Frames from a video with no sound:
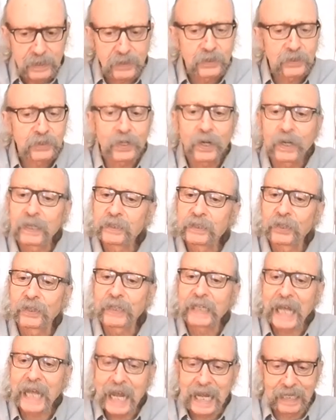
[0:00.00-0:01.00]
start until
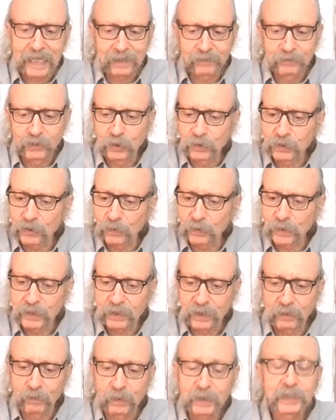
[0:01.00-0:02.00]
the and of 2, so
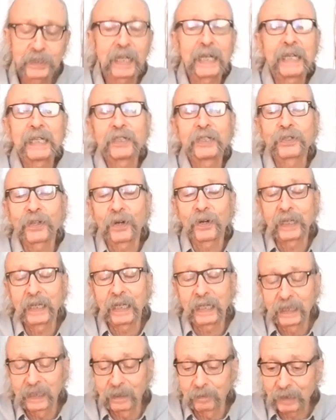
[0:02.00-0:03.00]
once again he's starting a
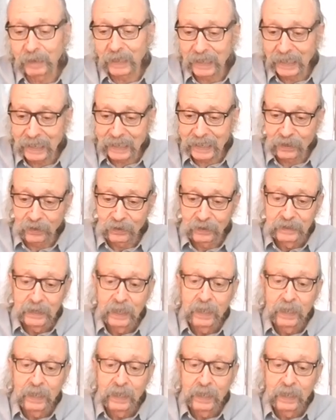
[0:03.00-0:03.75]
little bit later.